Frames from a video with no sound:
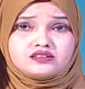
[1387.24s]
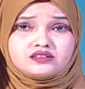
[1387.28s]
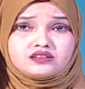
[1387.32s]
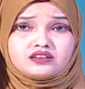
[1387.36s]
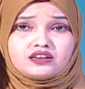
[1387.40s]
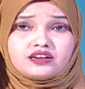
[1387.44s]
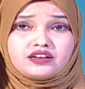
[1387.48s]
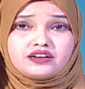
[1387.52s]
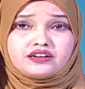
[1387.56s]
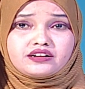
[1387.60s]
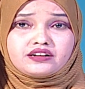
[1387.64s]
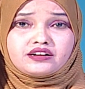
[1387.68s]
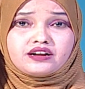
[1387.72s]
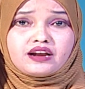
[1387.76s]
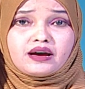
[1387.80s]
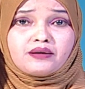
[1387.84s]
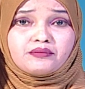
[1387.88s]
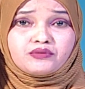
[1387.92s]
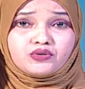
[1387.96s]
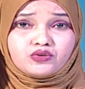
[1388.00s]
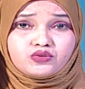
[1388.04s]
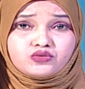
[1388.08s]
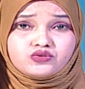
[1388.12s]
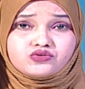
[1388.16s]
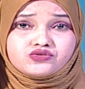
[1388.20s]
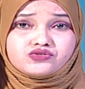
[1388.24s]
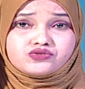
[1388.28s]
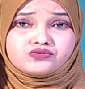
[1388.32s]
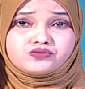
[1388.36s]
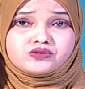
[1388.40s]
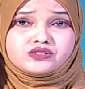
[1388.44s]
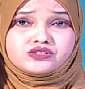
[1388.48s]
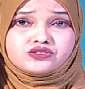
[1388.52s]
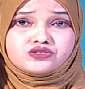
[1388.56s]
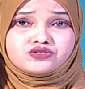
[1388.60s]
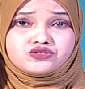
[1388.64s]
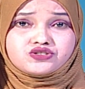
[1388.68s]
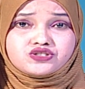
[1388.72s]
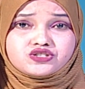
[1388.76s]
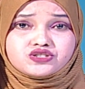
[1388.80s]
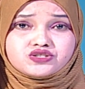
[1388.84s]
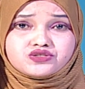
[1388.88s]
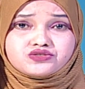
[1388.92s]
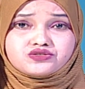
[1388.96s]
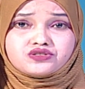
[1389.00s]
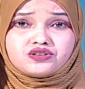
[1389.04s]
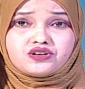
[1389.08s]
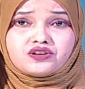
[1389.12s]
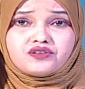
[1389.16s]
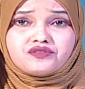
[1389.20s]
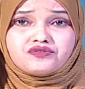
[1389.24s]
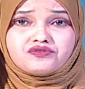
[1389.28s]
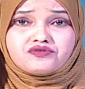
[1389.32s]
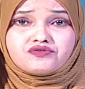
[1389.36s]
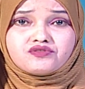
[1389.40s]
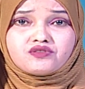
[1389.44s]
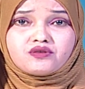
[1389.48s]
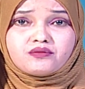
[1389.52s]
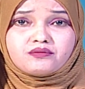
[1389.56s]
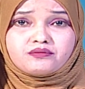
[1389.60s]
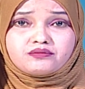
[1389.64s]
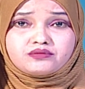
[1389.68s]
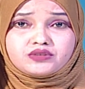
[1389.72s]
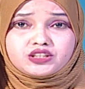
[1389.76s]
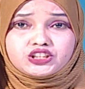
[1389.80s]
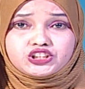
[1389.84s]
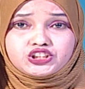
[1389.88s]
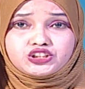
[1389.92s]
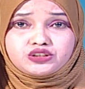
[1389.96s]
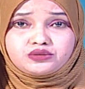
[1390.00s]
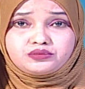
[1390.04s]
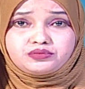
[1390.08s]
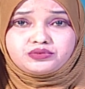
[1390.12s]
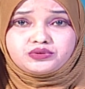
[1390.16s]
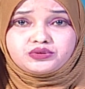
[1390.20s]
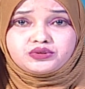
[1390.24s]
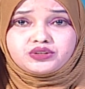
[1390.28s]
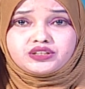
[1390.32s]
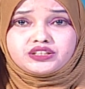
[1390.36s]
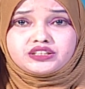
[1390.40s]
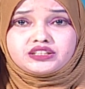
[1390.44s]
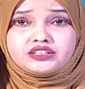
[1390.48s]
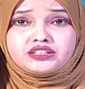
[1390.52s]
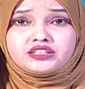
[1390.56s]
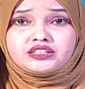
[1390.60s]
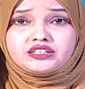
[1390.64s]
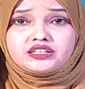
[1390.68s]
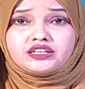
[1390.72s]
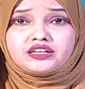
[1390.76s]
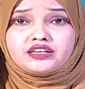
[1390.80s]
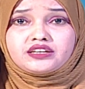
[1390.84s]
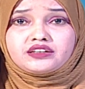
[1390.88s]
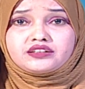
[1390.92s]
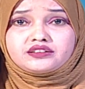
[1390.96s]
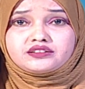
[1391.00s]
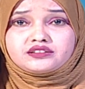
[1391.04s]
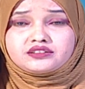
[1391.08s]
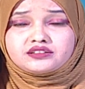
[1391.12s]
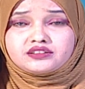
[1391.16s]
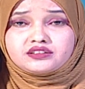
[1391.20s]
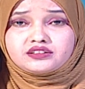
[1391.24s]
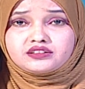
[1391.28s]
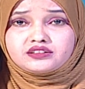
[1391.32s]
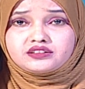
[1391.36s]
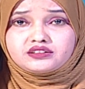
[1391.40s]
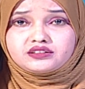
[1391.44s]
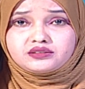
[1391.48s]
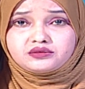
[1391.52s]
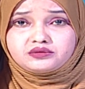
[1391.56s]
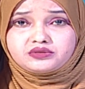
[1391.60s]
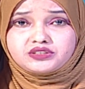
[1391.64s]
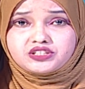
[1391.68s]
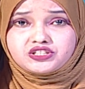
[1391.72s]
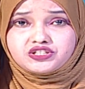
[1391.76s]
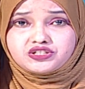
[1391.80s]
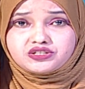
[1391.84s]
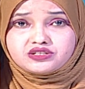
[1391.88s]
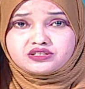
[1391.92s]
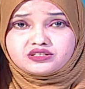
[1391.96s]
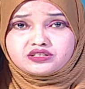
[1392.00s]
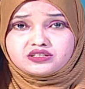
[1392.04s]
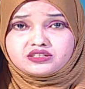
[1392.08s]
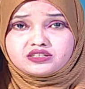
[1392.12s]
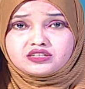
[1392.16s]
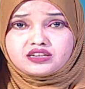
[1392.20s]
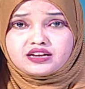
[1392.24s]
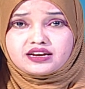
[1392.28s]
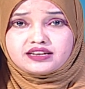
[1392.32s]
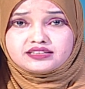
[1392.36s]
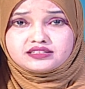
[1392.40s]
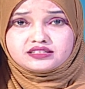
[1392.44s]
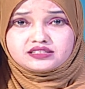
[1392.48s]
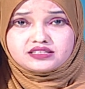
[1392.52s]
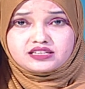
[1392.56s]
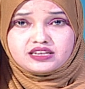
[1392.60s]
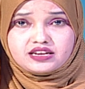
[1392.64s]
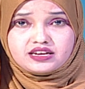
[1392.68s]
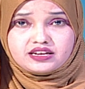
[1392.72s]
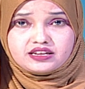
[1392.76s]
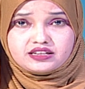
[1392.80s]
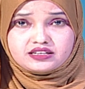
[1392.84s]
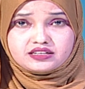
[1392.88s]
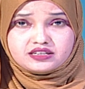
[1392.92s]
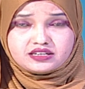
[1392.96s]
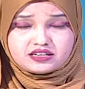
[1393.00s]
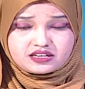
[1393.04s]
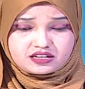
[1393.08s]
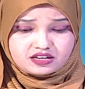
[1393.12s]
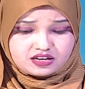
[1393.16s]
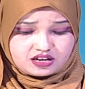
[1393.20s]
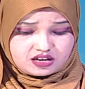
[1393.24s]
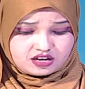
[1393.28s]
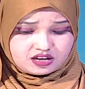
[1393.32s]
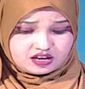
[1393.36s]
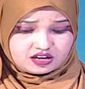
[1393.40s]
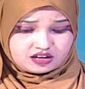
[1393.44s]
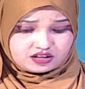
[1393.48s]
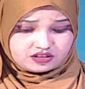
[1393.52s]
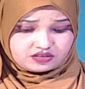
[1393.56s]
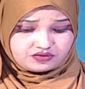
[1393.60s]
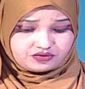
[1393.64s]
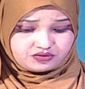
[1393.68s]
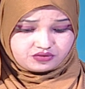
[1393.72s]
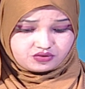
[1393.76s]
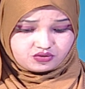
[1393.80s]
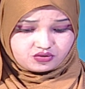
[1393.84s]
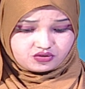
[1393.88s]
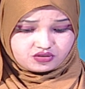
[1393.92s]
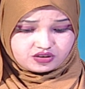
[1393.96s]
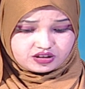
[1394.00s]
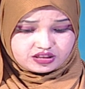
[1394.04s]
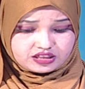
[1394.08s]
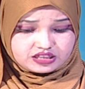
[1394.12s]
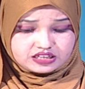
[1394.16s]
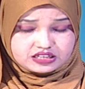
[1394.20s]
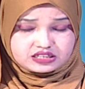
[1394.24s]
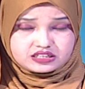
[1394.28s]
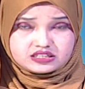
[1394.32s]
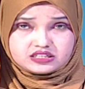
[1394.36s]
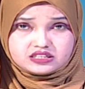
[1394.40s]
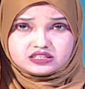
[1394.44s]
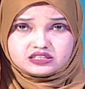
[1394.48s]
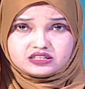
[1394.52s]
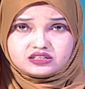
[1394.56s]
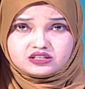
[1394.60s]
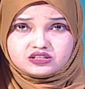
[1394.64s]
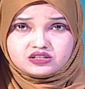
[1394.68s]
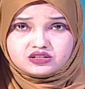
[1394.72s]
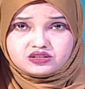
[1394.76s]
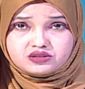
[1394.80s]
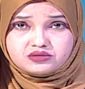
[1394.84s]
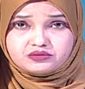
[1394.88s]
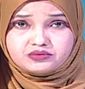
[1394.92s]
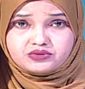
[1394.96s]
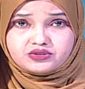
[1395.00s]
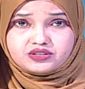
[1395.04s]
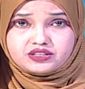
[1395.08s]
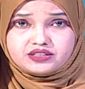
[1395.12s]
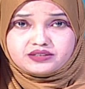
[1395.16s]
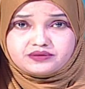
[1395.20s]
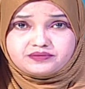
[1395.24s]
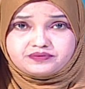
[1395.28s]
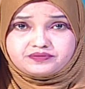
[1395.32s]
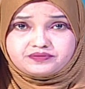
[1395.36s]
and numerous researchers from Djibouti and the region attend for this ceremony.